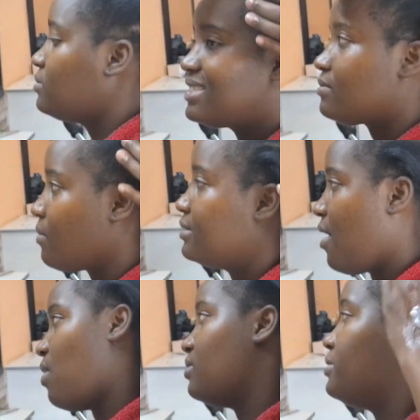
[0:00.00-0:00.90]
which
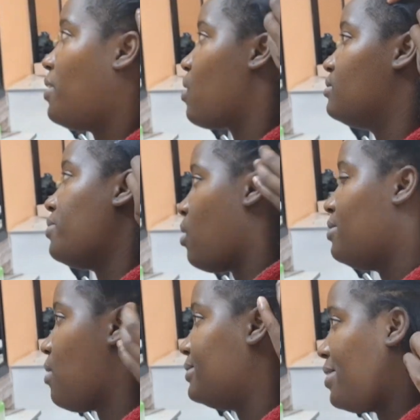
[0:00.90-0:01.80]
hairstyle I must
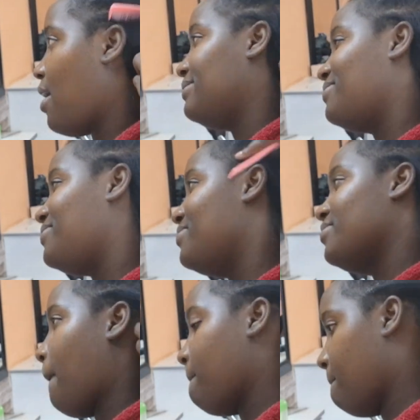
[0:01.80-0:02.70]
do. I
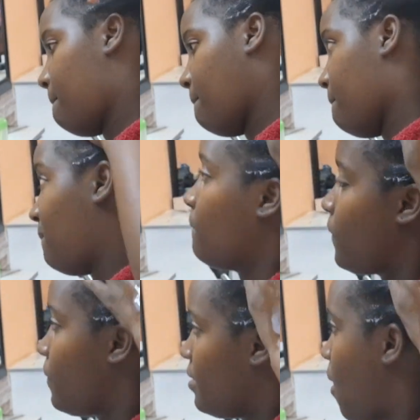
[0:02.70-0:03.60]
tried to say
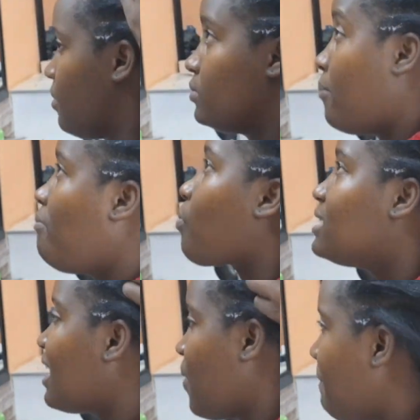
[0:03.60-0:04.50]
braids.
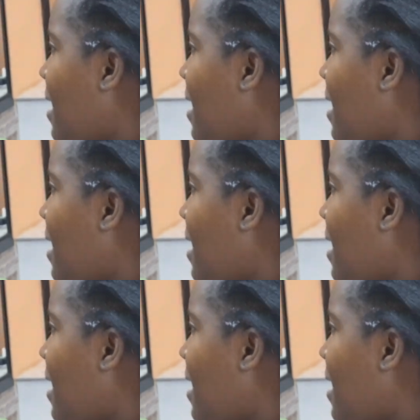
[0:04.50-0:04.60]
I always